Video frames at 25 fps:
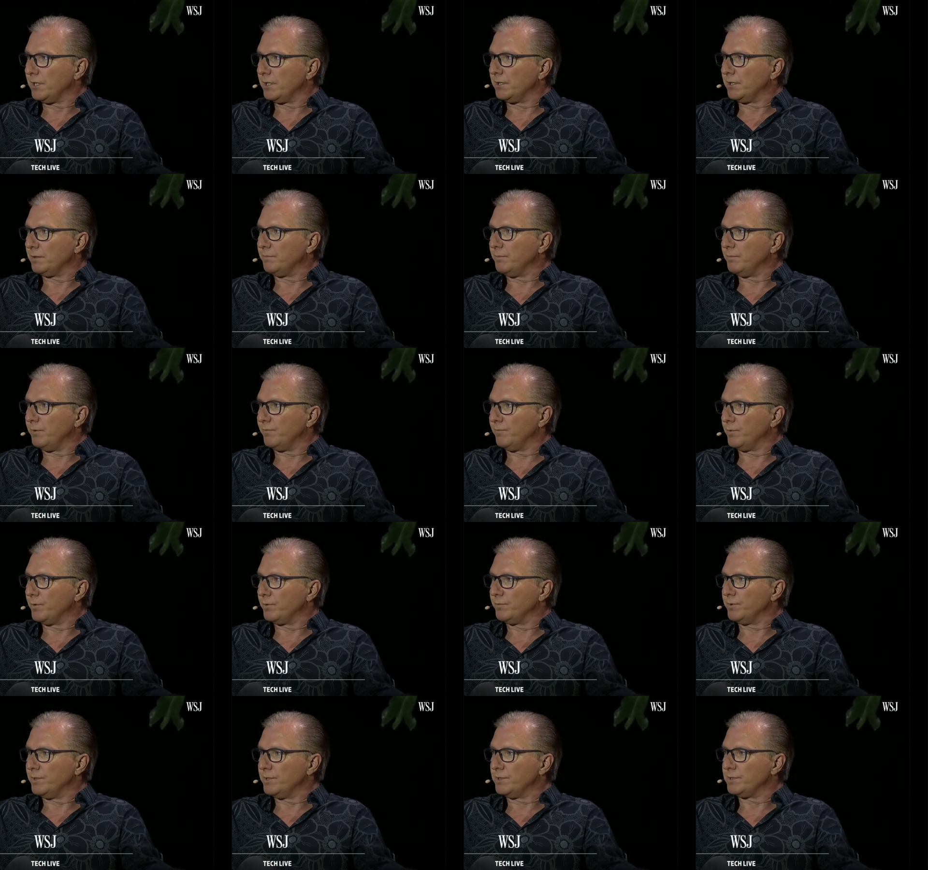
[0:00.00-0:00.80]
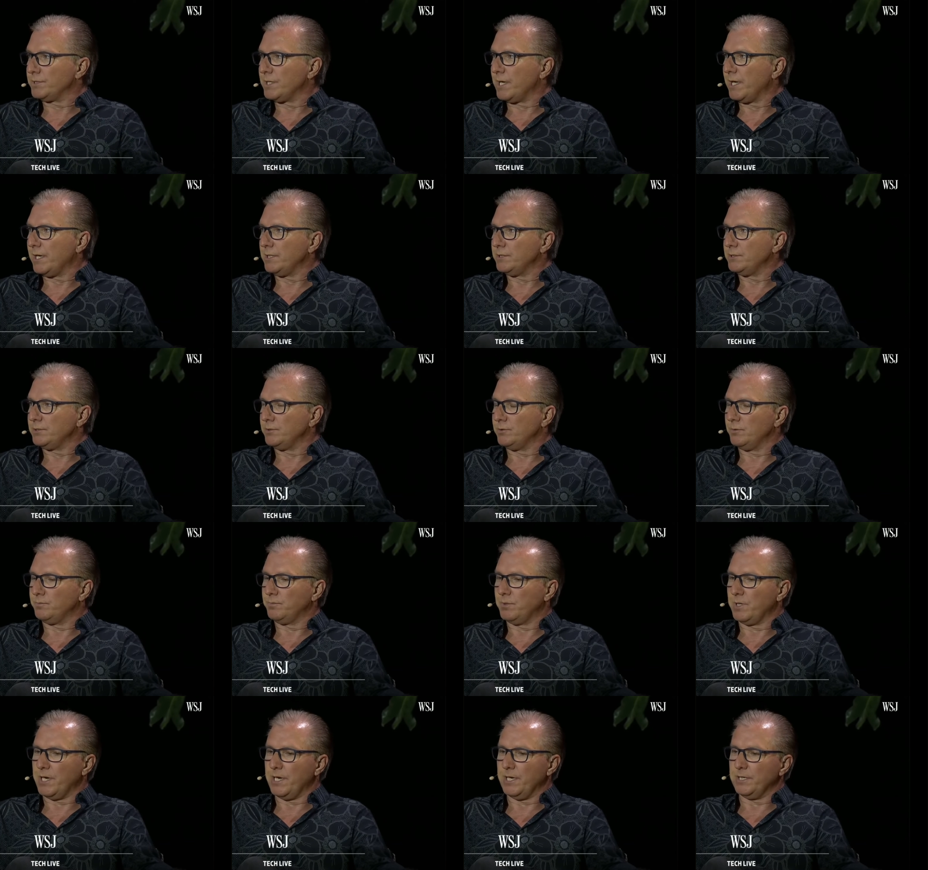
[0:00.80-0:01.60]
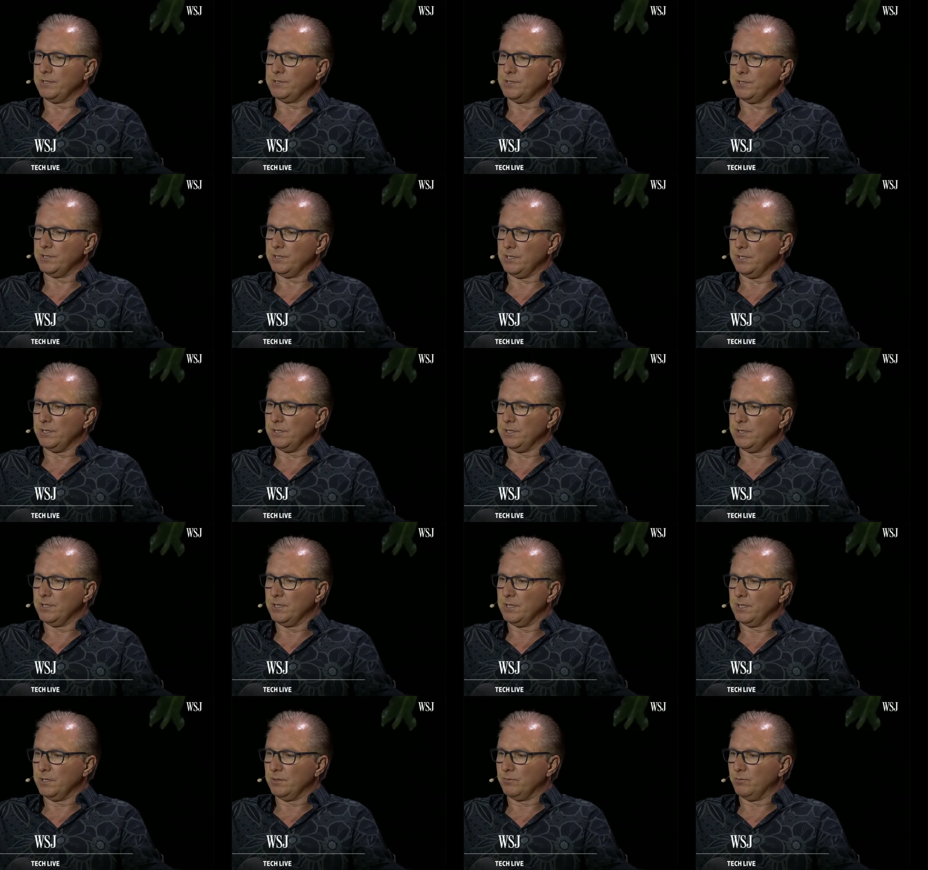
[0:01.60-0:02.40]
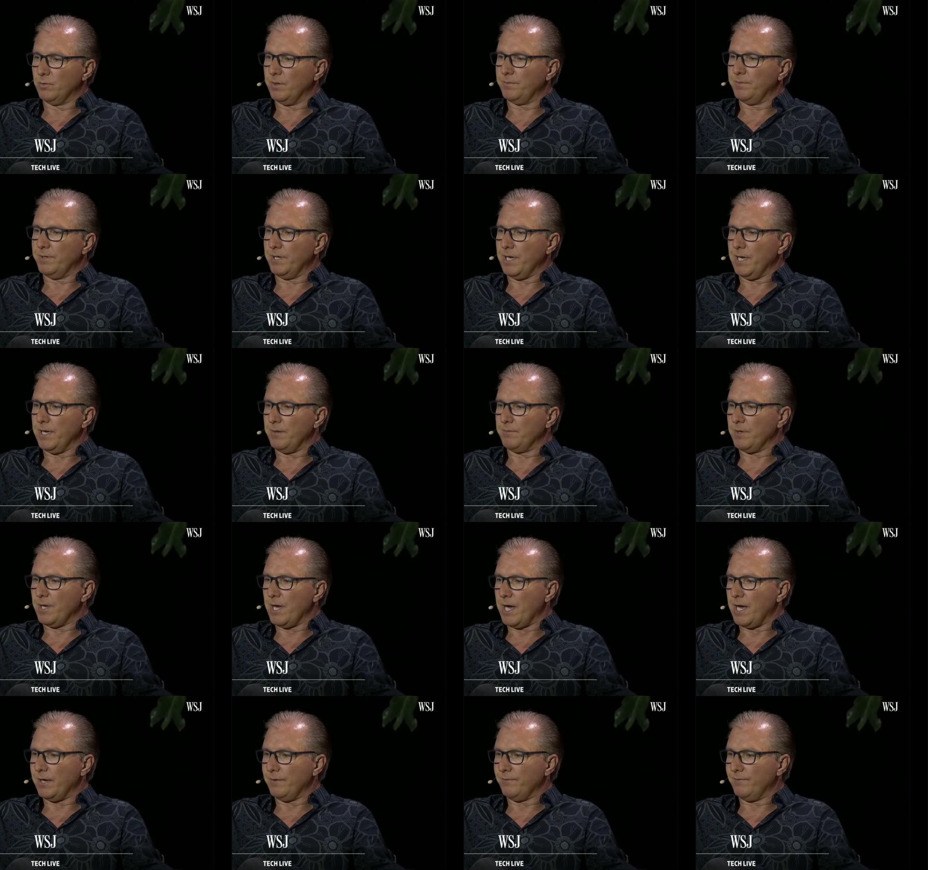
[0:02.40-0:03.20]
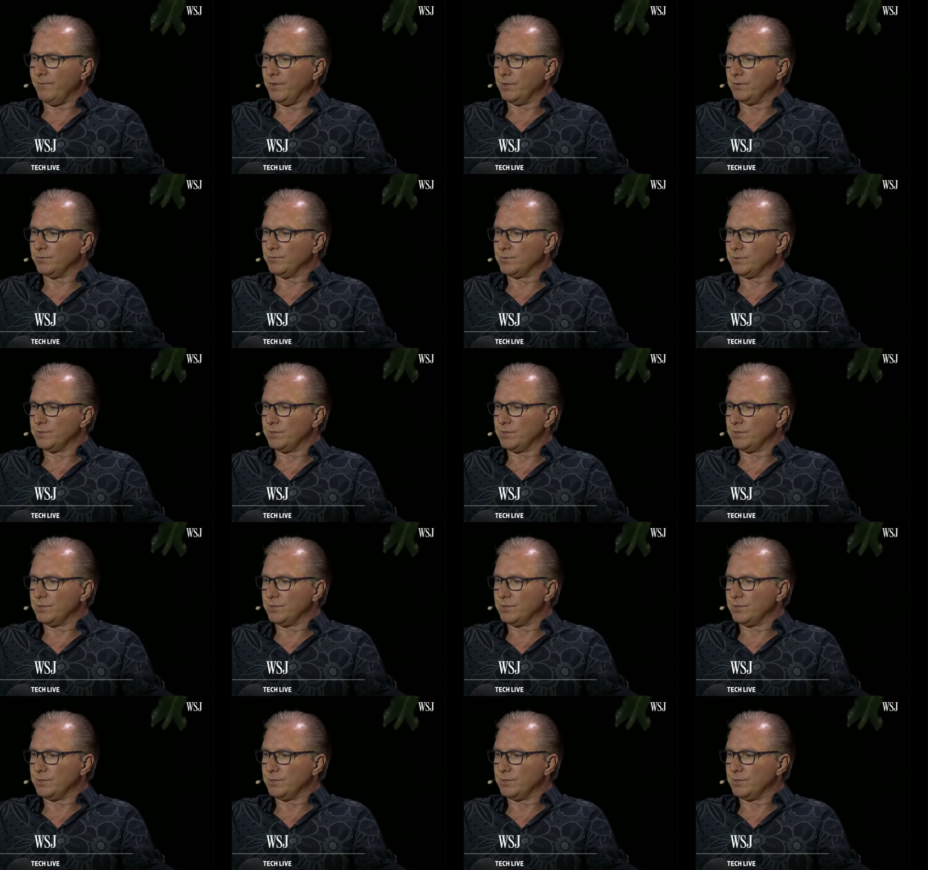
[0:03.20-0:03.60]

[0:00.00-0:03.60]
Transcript: before we decided to apply it to what became the iPhone.